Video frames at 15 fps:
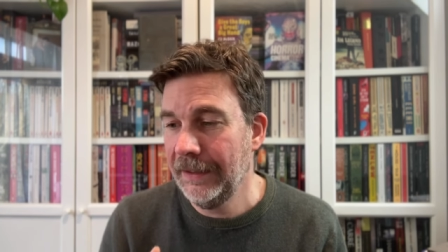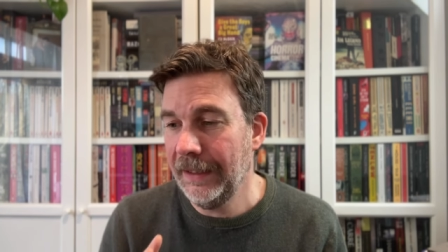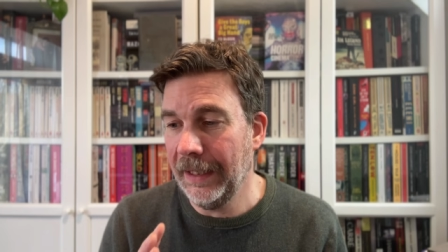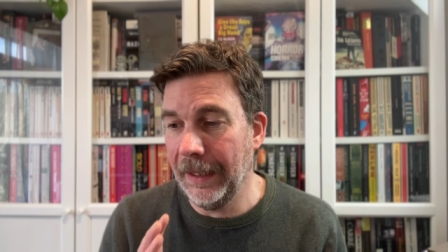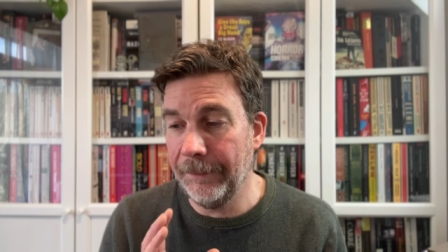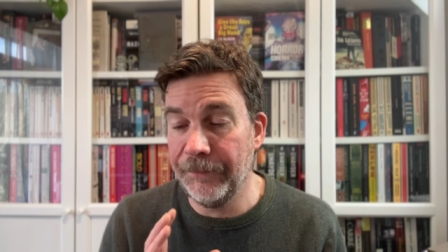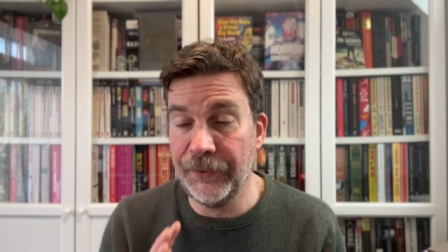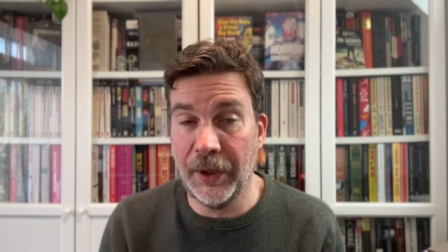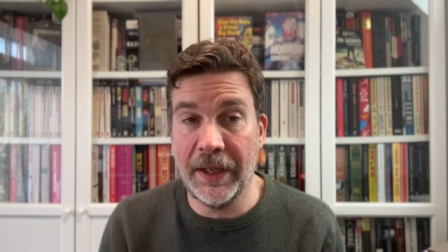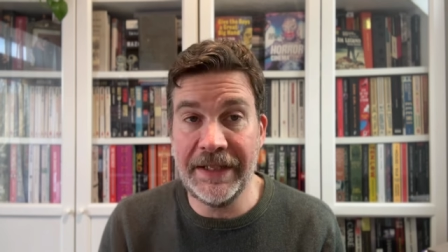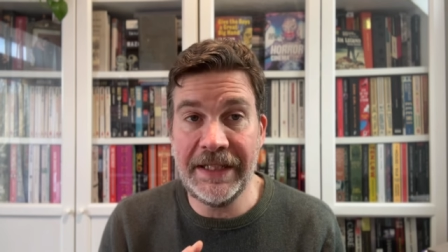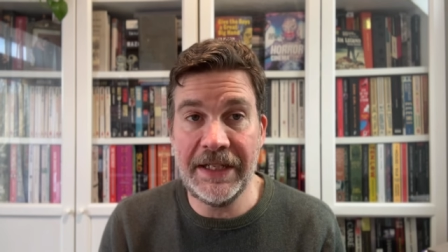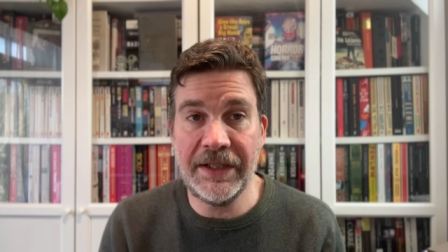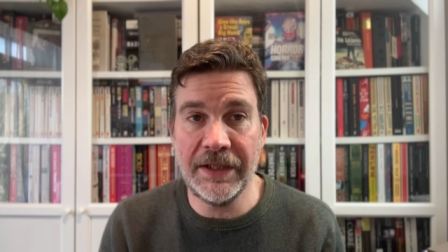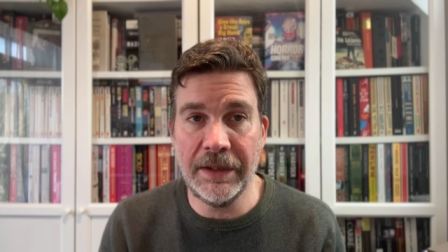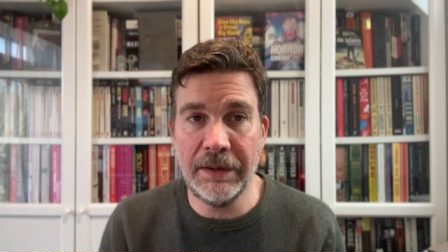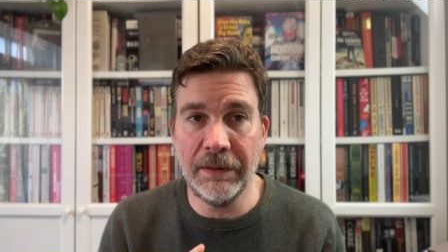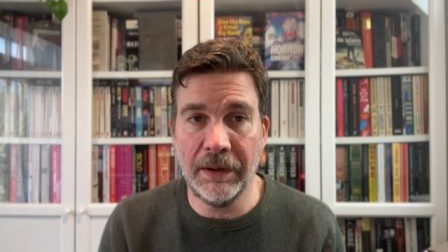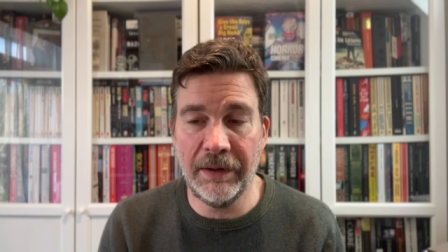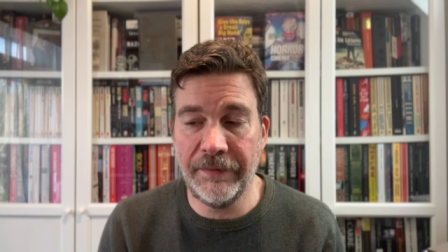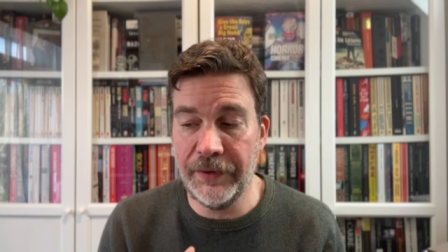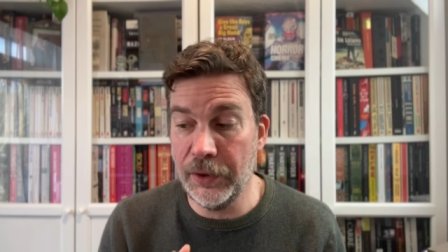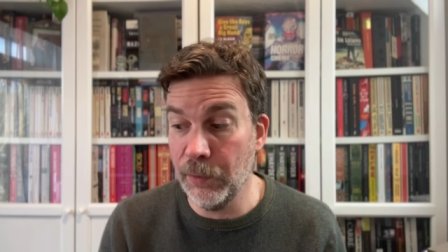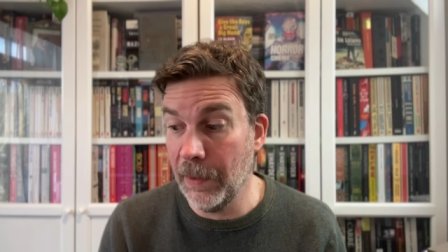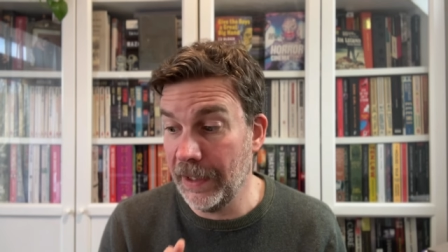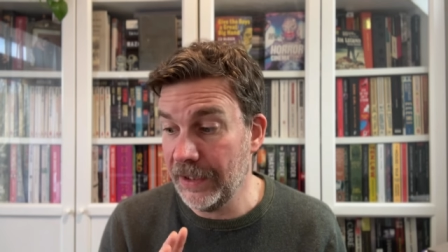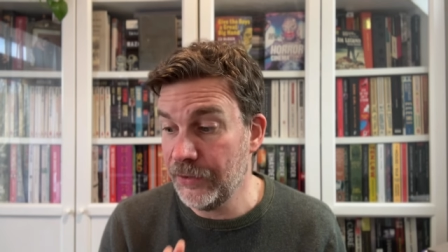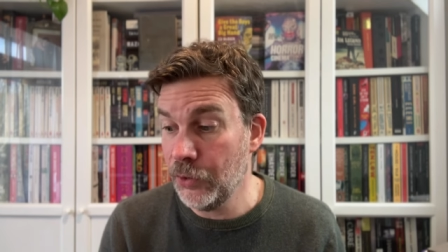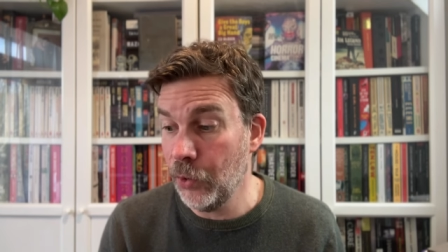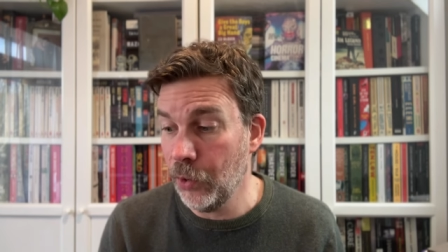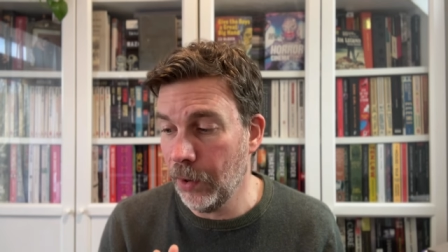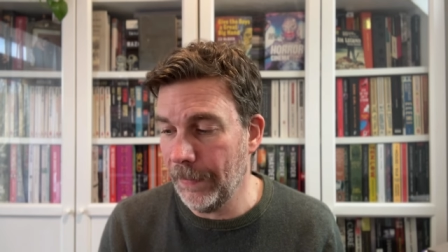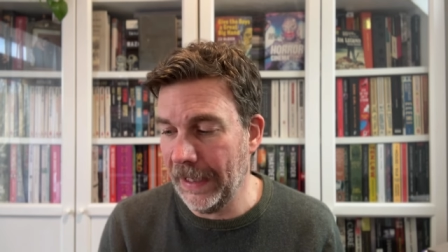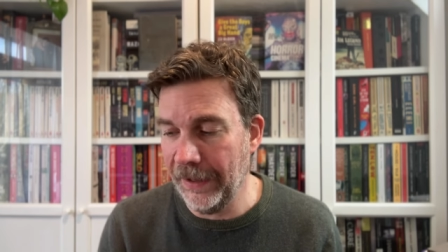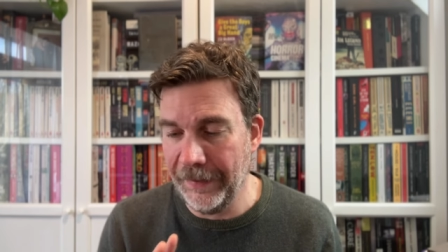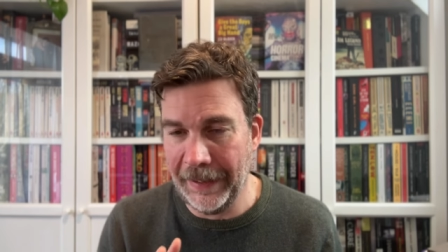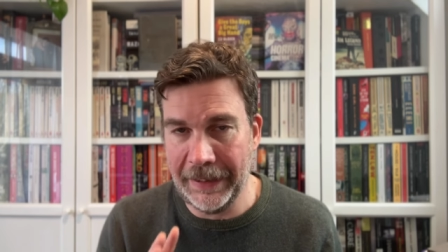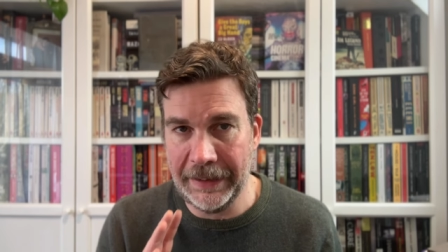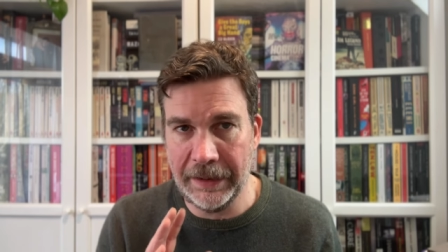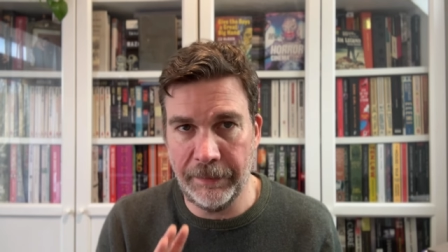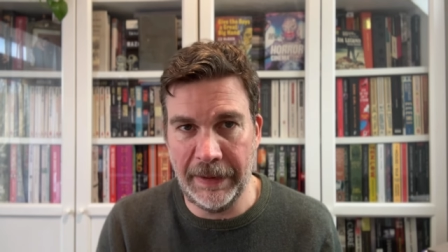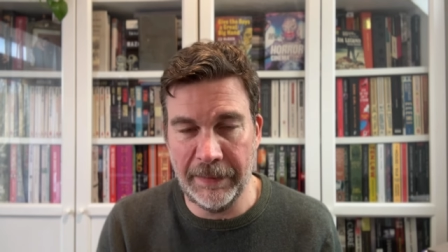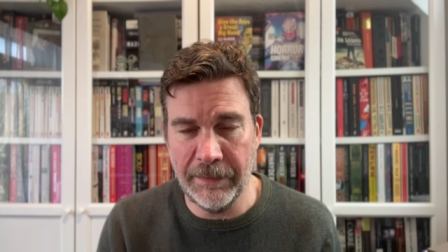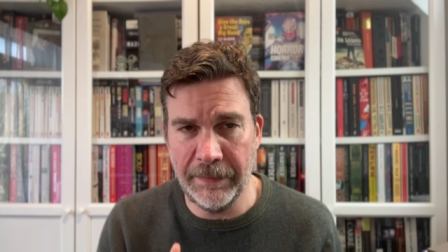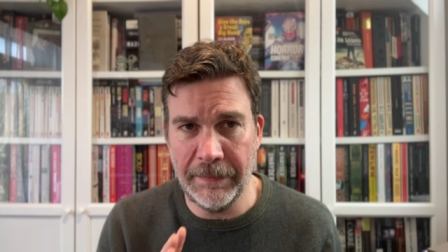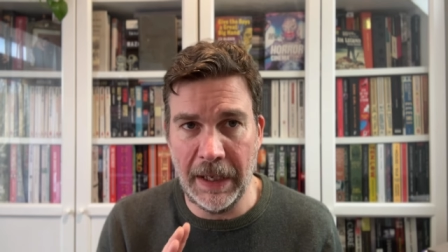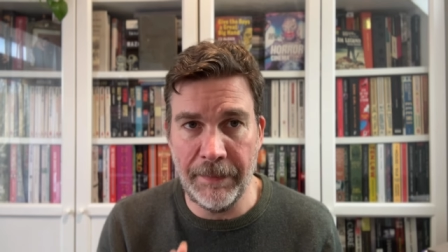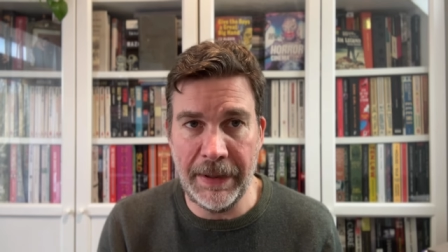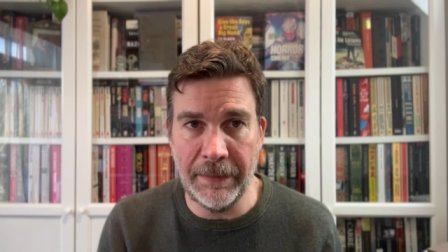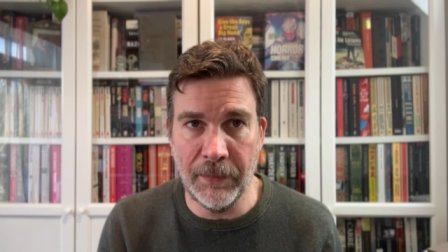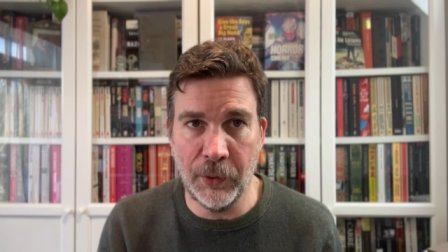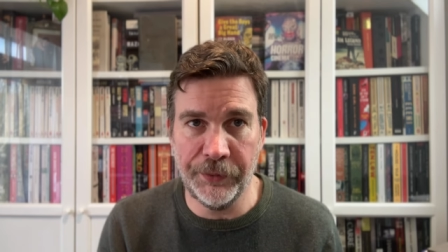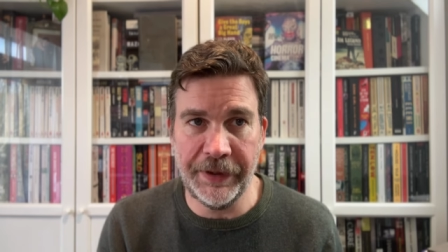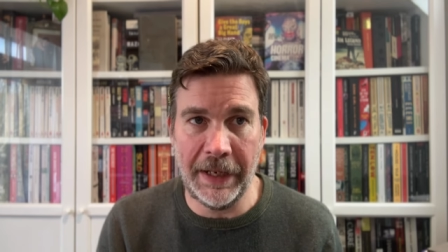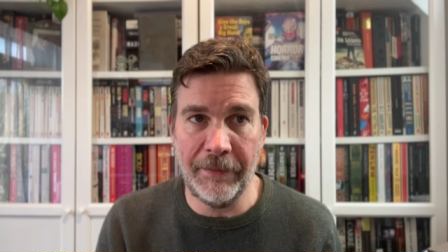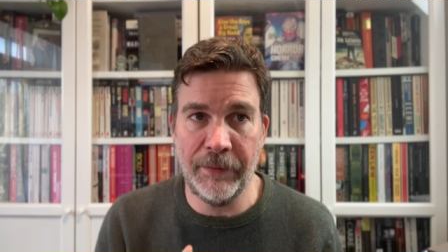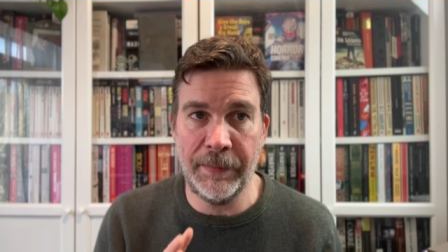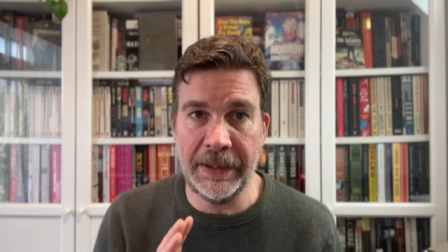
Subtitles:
So I did do a review where I talk about that in a bit more depth.